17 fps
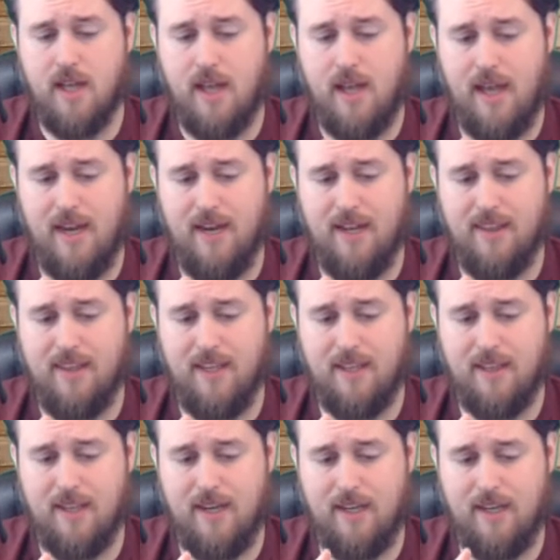and I
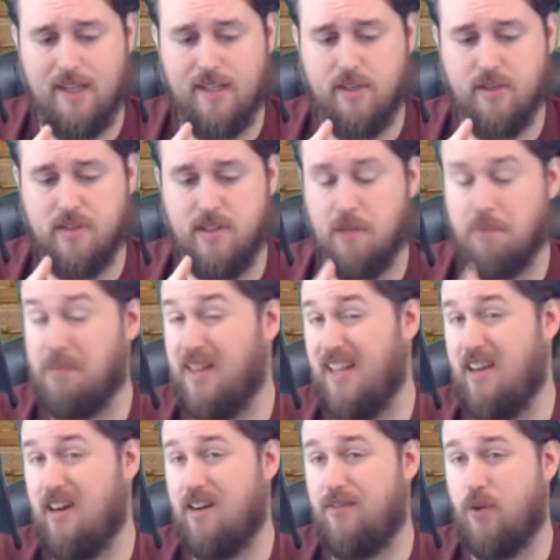think that it kills their
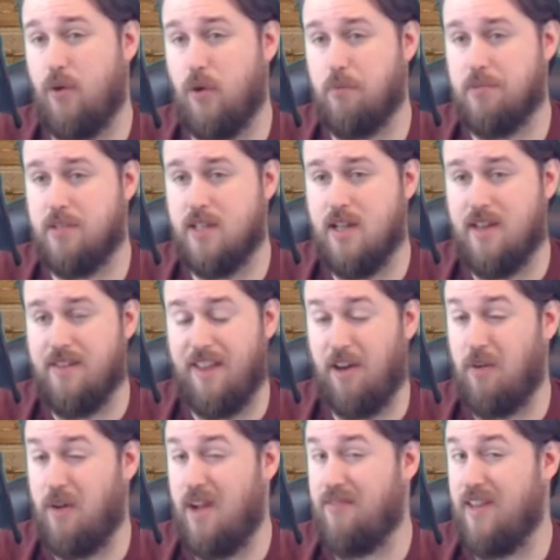playoff hopes.
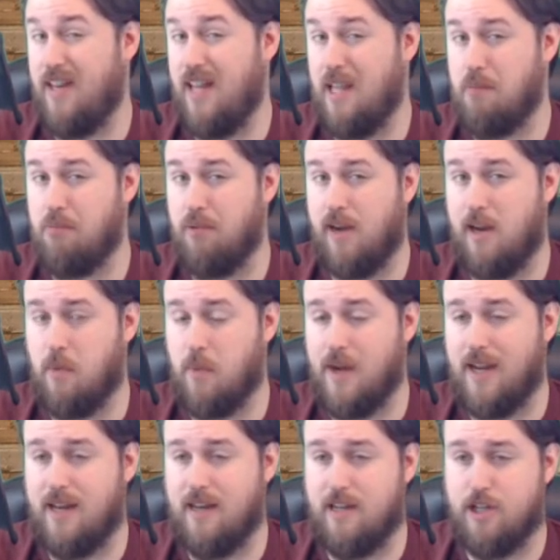They don't have the name brand
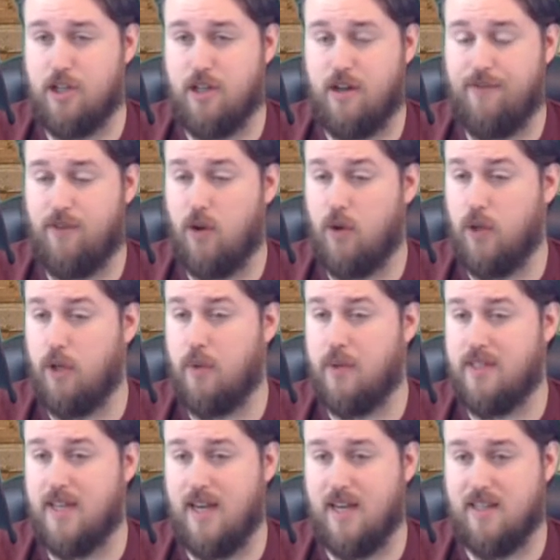recognition of OU
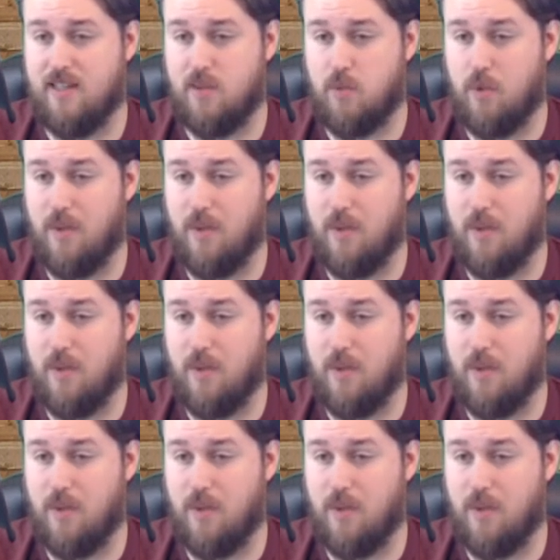and Texas